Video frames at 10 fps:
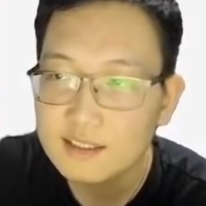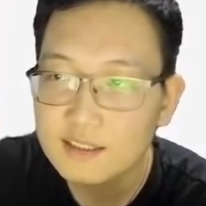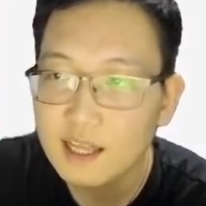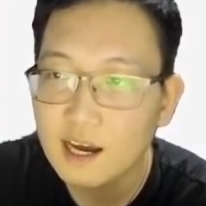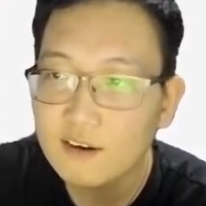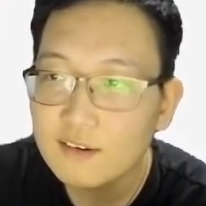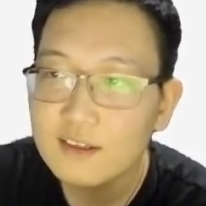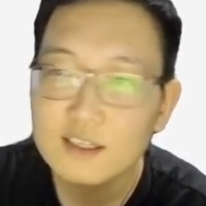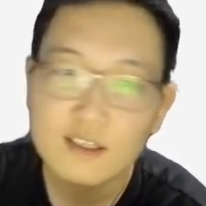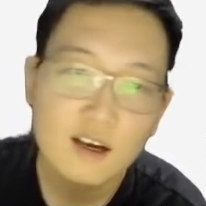now
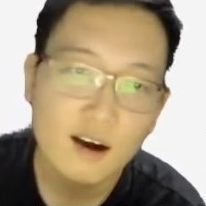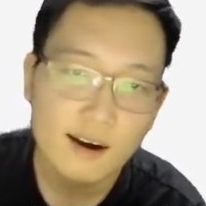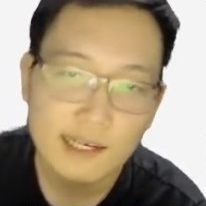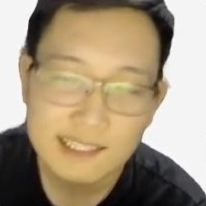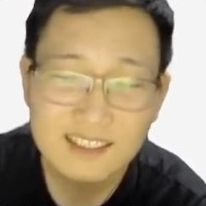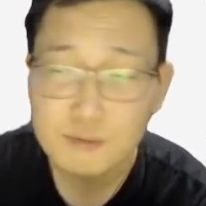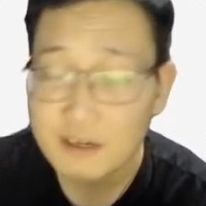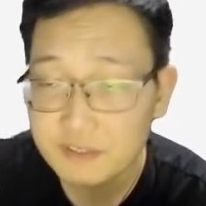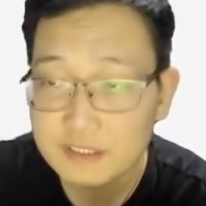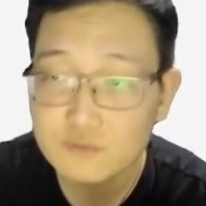uh, this graph
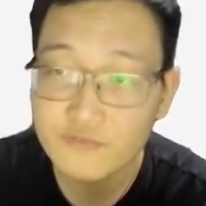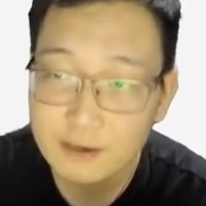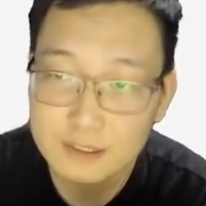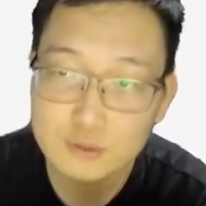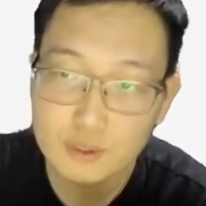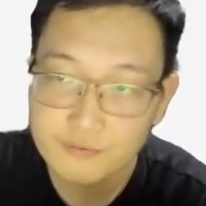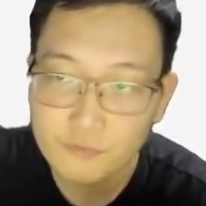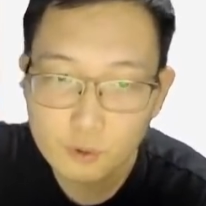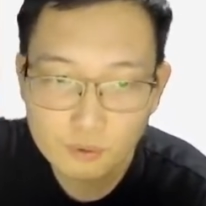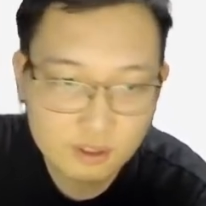is very
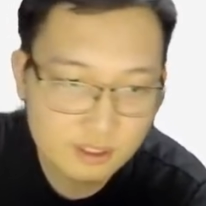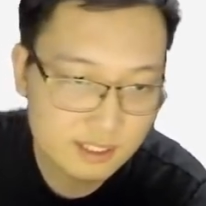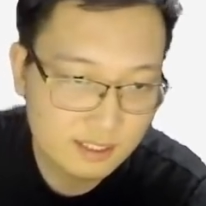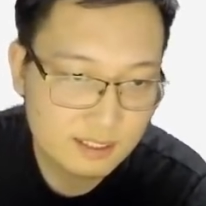straightforward.